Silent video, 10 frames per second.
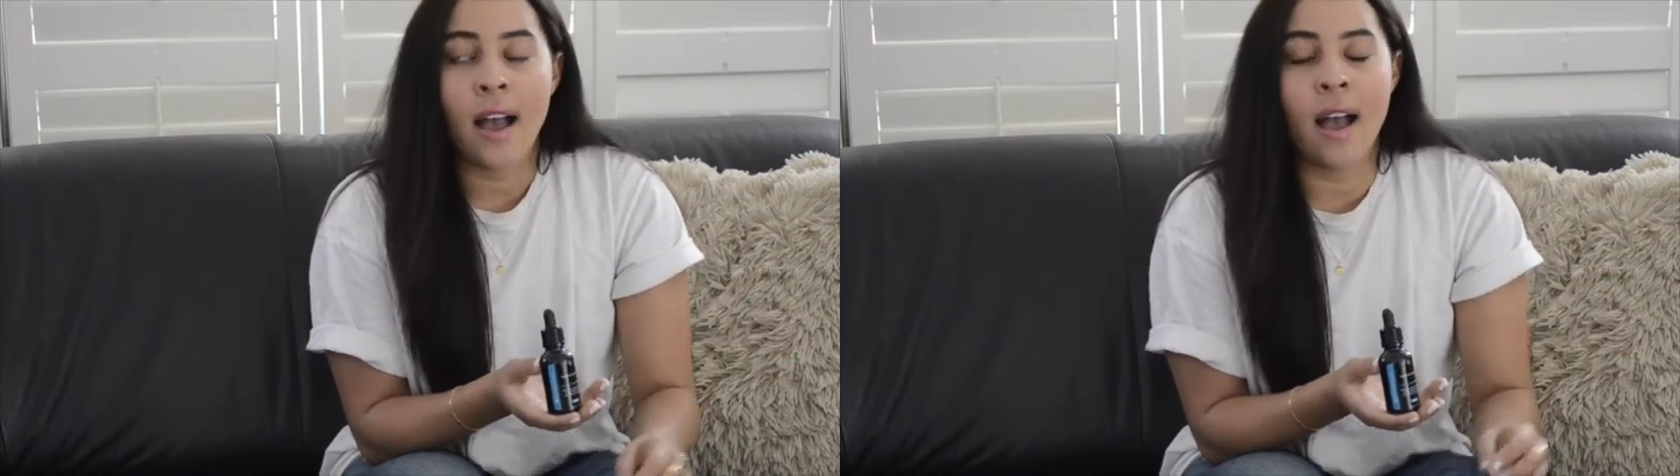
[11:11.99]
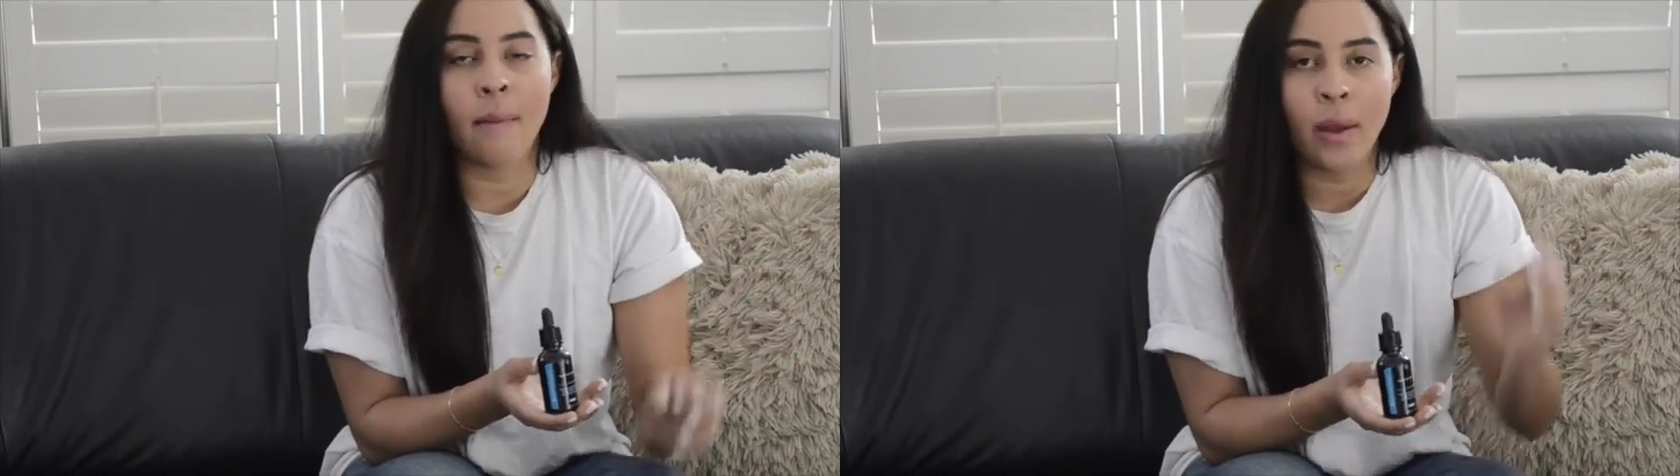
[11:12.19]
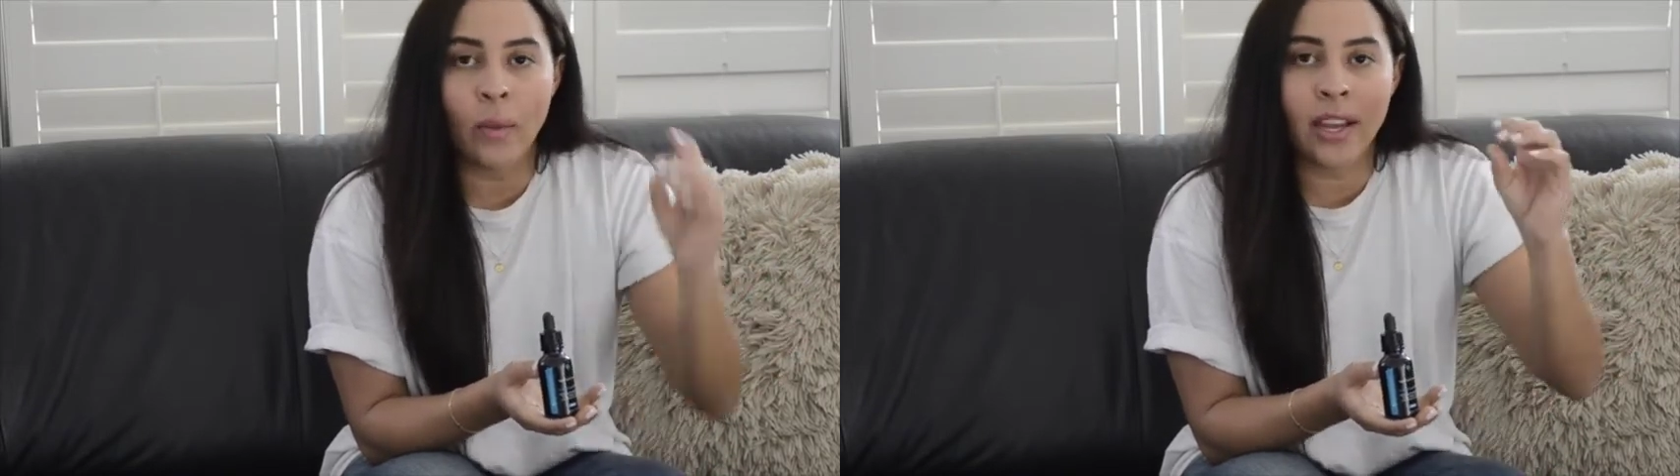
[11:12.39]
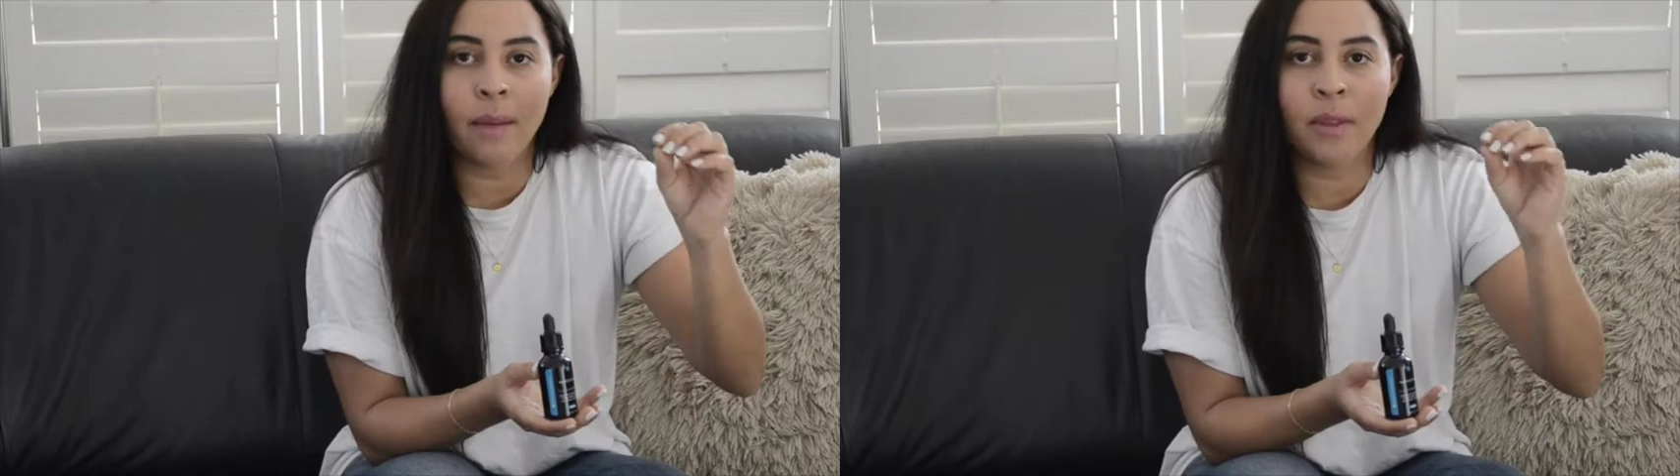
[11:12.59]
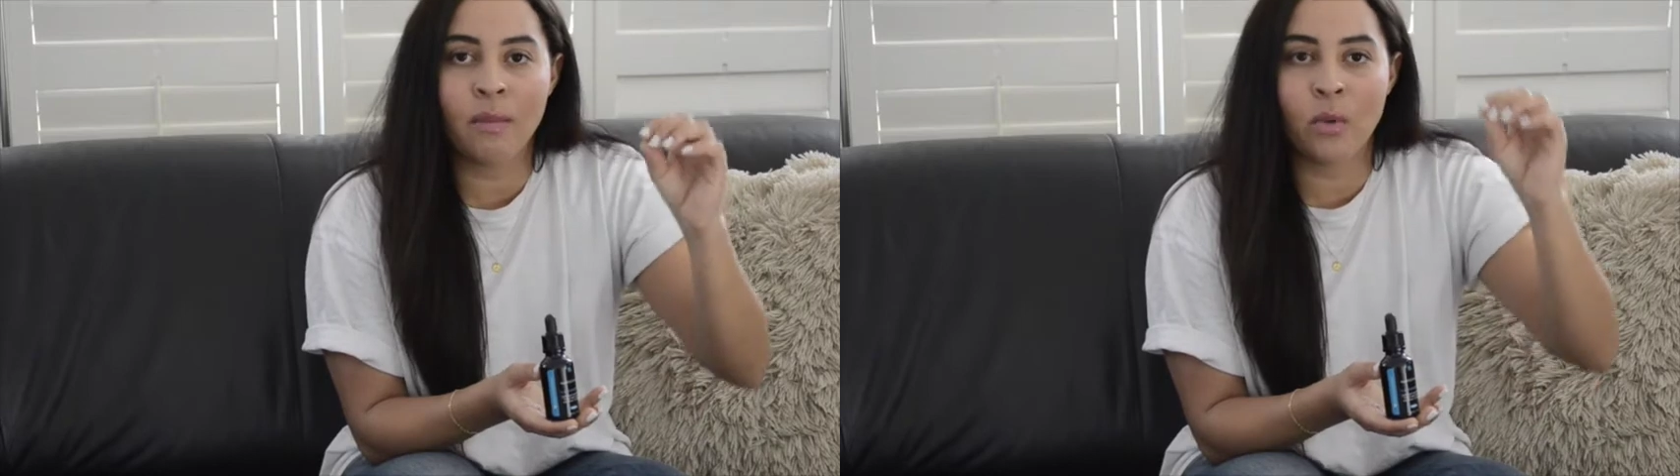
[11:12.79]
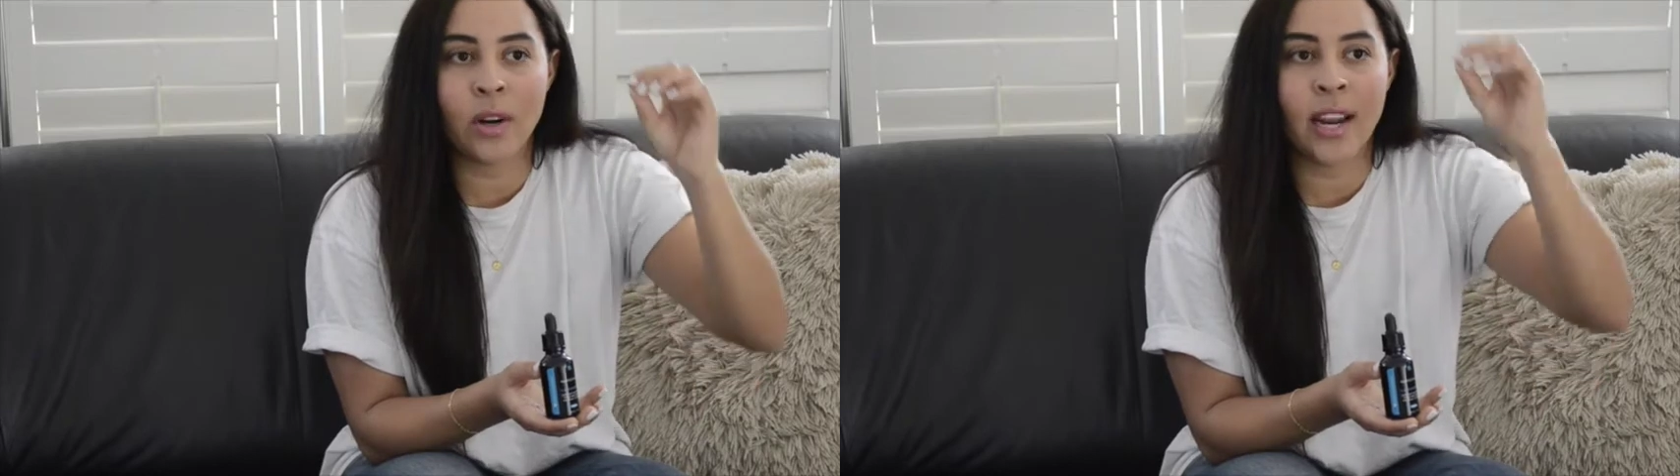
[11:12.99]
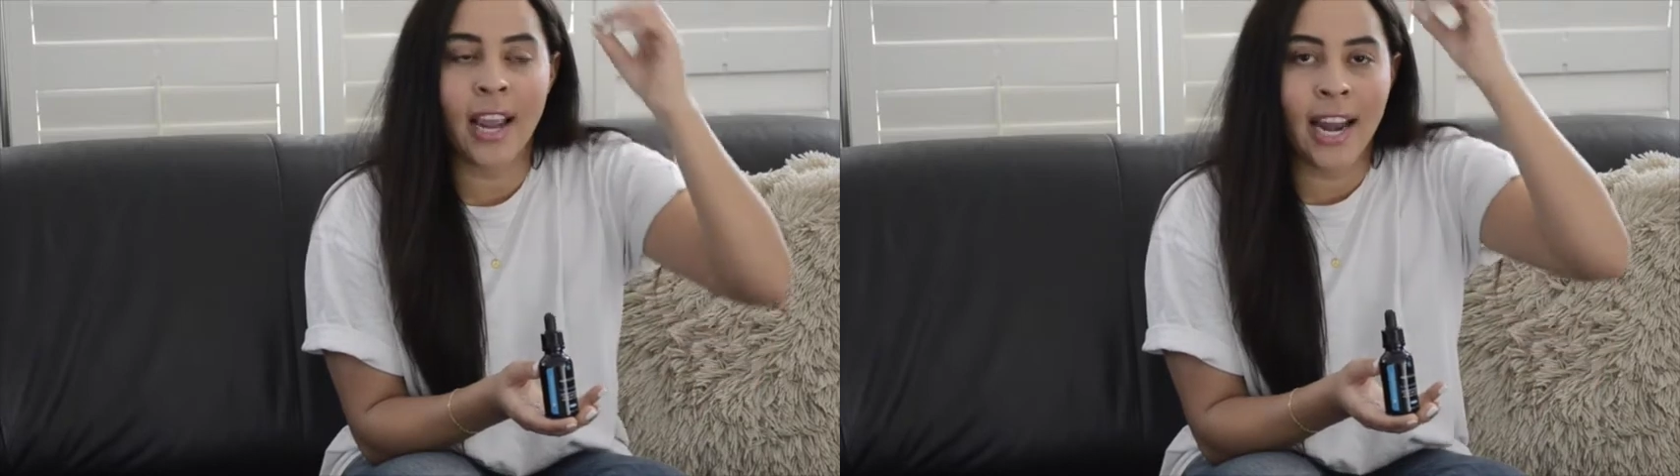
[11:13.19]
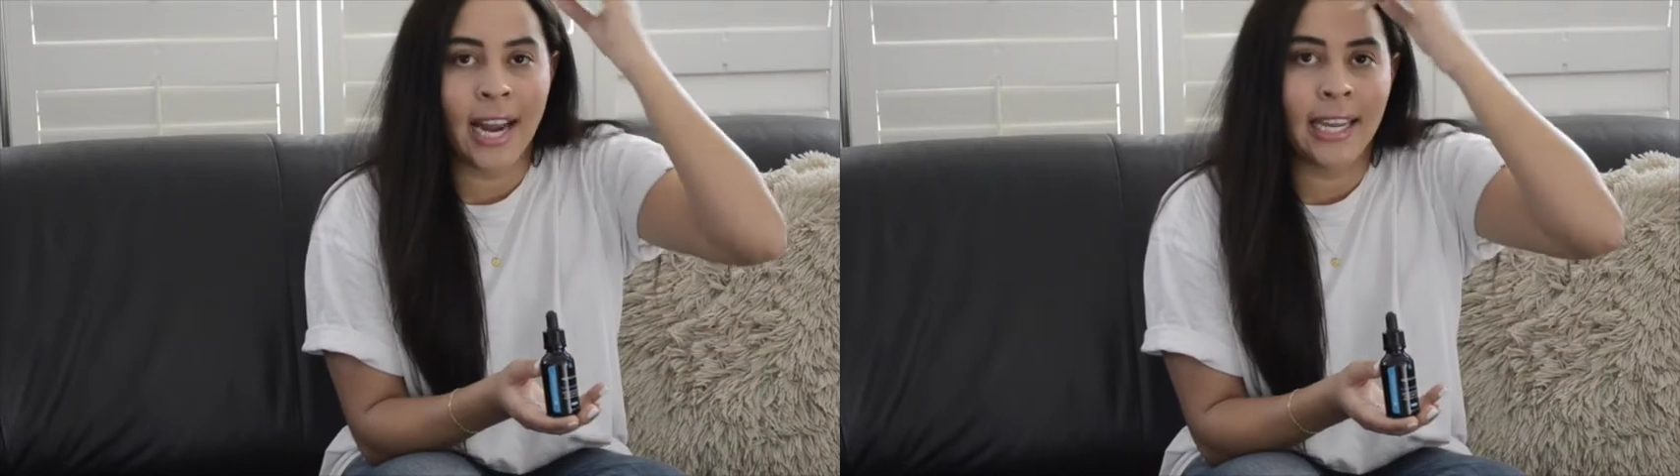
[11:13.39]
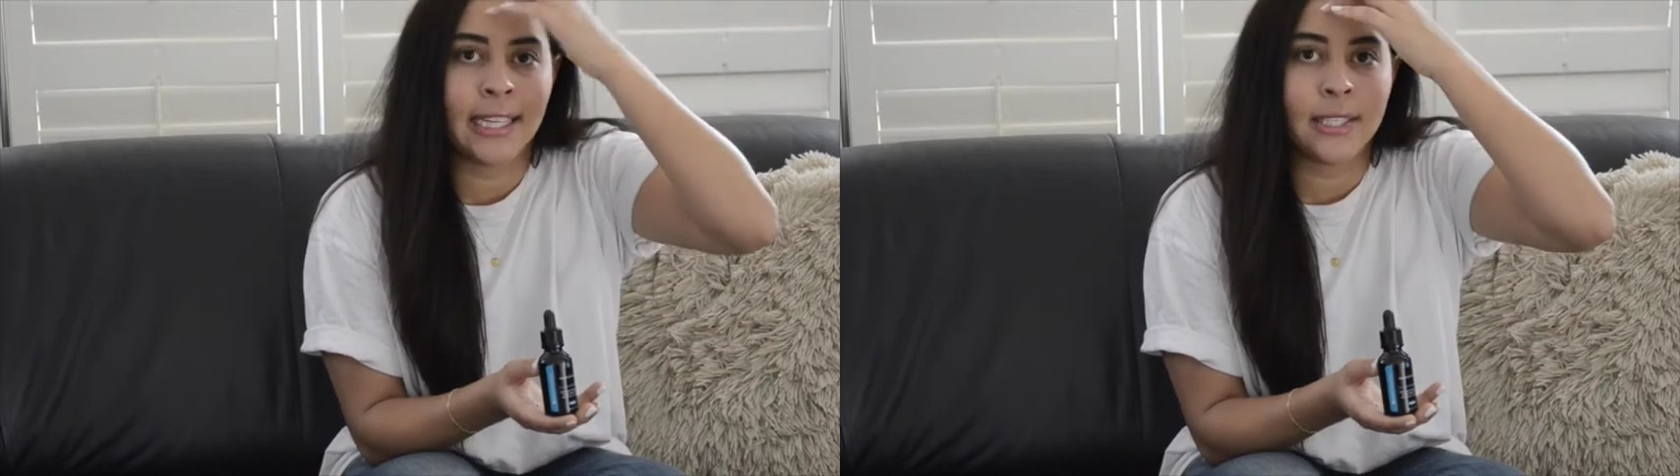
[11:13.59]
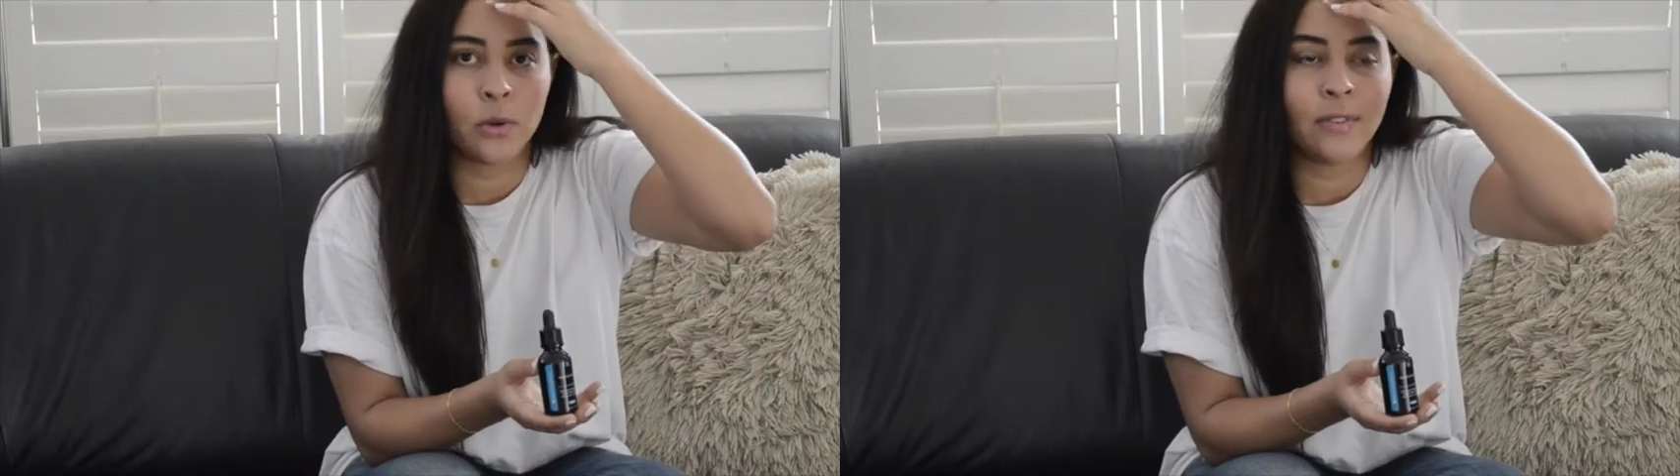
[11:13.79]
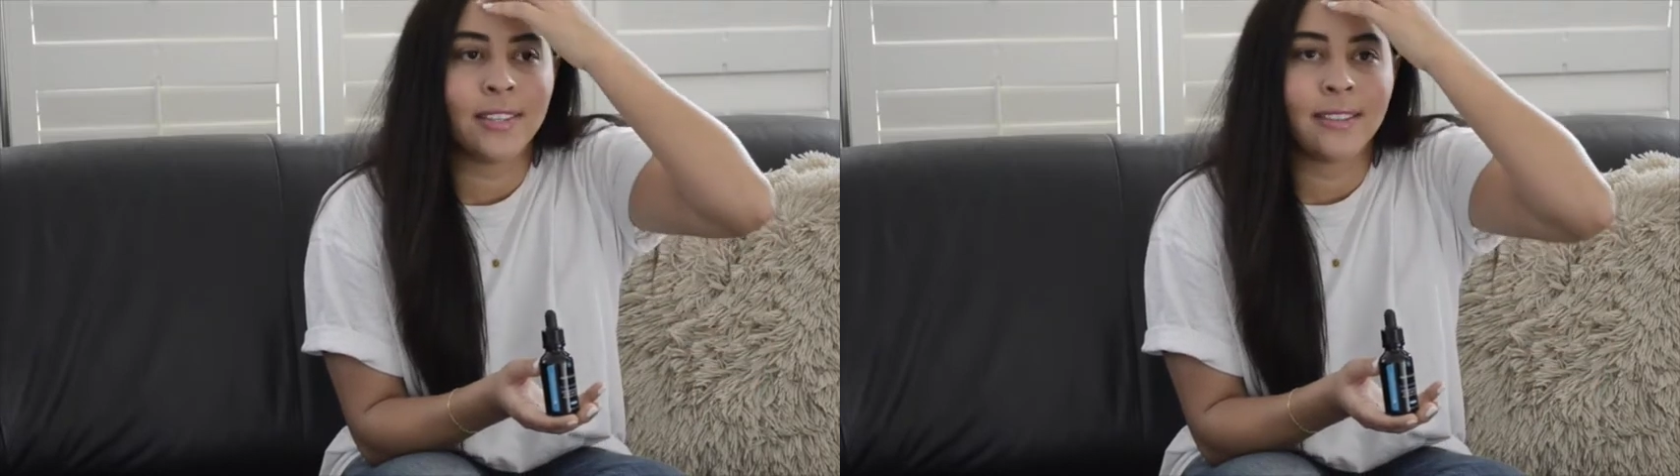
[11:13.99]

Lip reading: I wake up in the morning and I can sort of